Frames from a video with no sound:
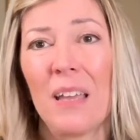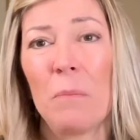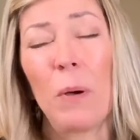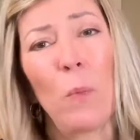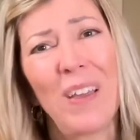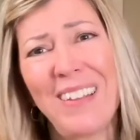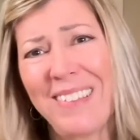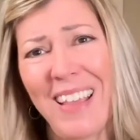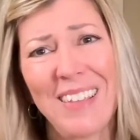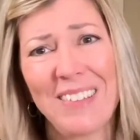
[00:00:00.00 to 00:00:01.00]
But what
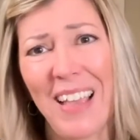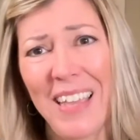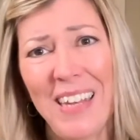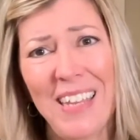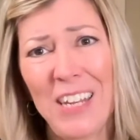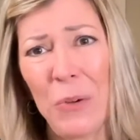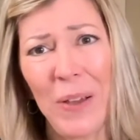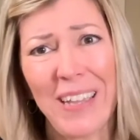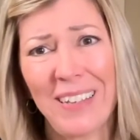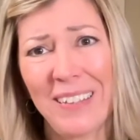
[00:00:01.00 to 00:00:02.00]
is anxiety
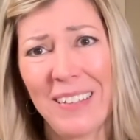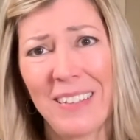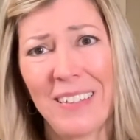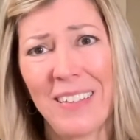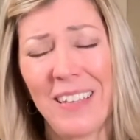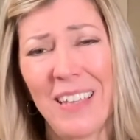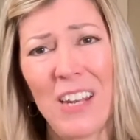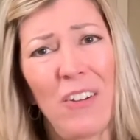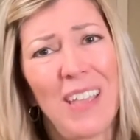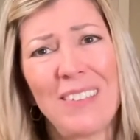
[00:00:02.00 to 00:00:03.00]
anyway?
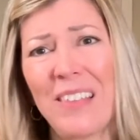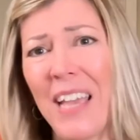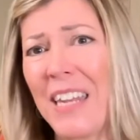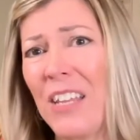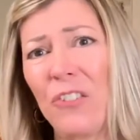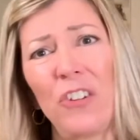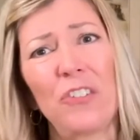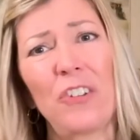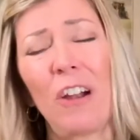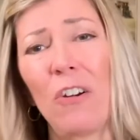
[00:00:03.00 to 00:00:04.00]
Anxiety is
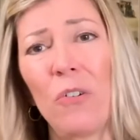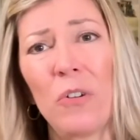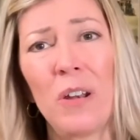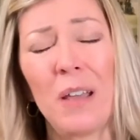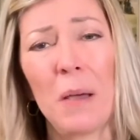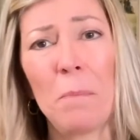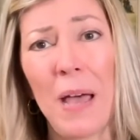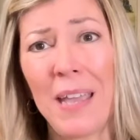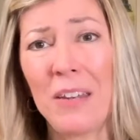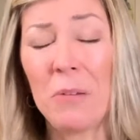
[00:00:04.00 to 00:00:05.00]
just our own
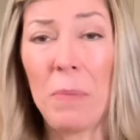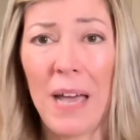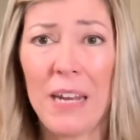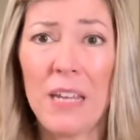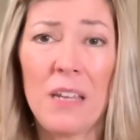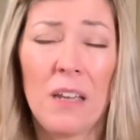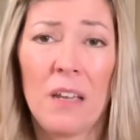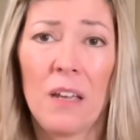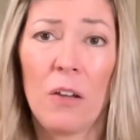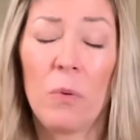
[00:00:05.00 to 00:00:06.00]
mind-body
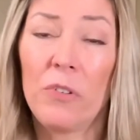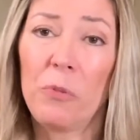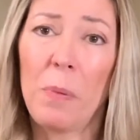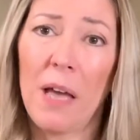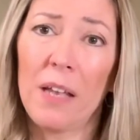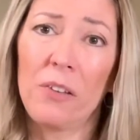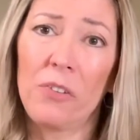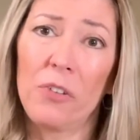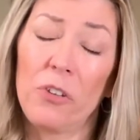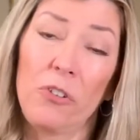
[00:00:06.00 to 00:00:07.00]

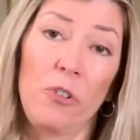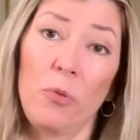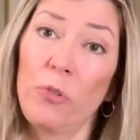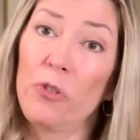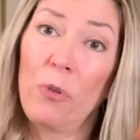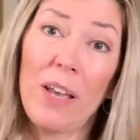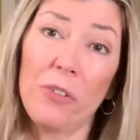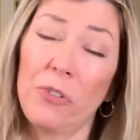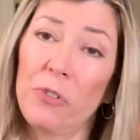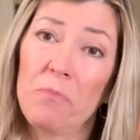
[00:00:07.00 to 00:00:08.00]
response to
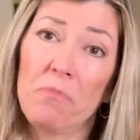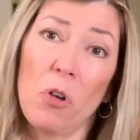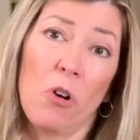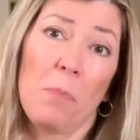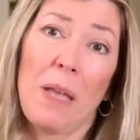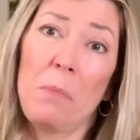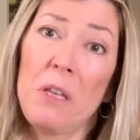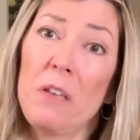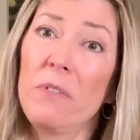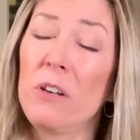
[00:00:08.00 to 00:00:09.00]
stress, or maybe
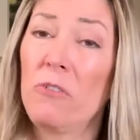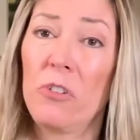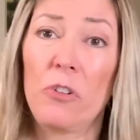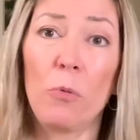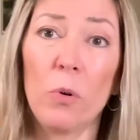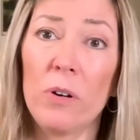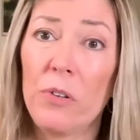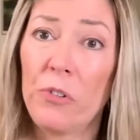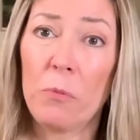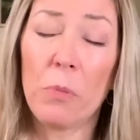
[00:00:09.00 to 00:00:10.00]
even just a
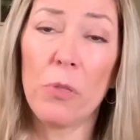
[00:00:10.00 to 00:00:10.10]
worrisome